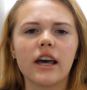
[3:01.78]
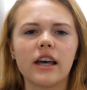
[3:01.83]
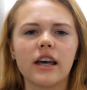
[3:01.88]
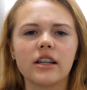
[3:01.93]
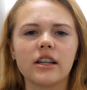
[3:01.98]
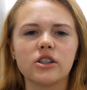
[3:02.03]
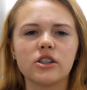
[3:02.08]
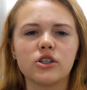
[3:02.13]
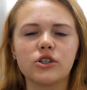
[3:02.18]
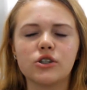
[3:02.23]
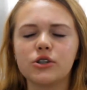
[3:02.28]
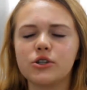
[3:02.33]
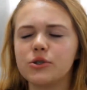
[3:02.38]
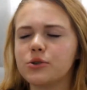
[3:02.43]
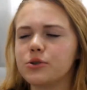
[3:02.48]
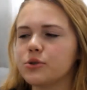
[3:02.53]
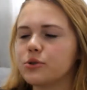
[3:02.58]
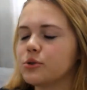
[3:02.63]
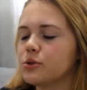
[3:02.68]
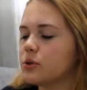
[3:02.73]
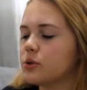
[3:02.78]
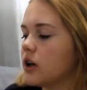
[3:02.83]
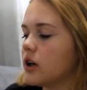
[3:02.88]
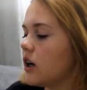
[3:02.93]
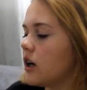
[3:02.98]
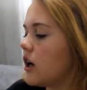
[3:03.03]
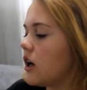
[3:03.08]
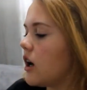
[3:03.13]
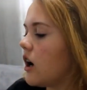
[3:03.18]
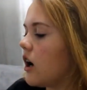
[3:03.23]
and to
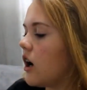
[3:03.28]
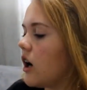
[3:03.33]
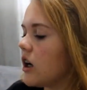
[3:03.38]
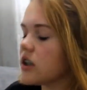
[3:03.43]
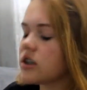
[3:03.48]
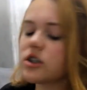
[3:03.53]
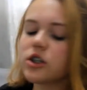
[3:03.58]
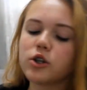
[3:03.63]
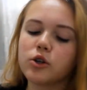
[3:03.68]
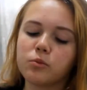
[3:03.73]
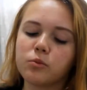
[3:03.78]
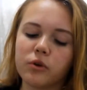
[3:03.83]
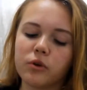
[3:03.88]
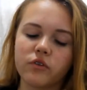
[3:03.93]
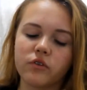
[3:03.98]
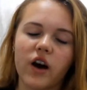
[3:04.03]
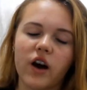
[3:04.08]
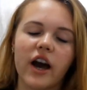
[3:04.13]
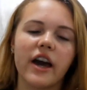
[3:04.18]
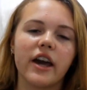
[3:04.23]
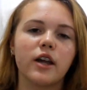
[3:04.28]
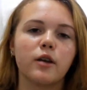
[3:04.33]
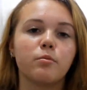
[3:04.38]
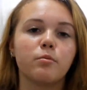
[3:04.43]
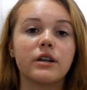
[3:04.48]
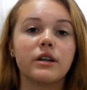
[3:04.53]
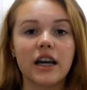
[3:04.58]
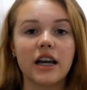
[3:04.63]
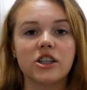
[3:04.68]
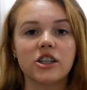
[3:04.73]
also provide
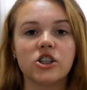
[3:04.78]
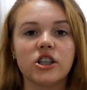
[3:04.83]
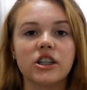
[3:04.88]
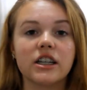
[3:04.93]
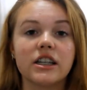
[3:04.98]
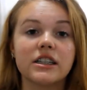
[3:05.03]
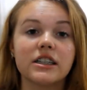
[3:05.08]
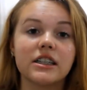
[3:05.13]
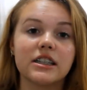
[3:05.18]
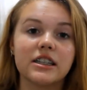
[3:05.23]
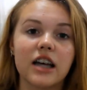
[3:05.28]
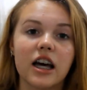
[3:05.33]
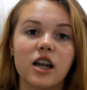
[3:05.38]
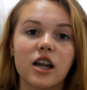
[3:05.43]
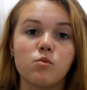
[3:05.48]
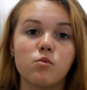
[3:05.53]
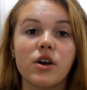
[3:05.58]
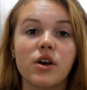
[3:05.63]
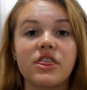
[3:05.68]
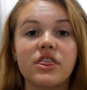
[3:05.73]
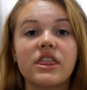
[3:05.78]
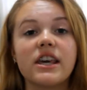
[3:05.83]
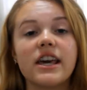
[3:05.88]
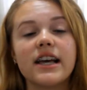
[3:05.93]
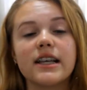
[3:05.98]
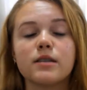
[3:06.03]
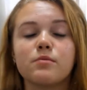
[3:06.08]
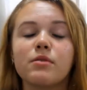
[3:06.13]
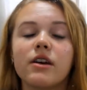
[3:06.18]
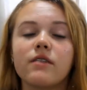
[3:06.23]
protection against the sun with the
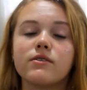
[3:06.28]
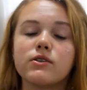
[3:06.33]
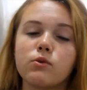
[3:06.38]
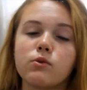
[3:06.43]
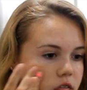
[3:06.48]
SPF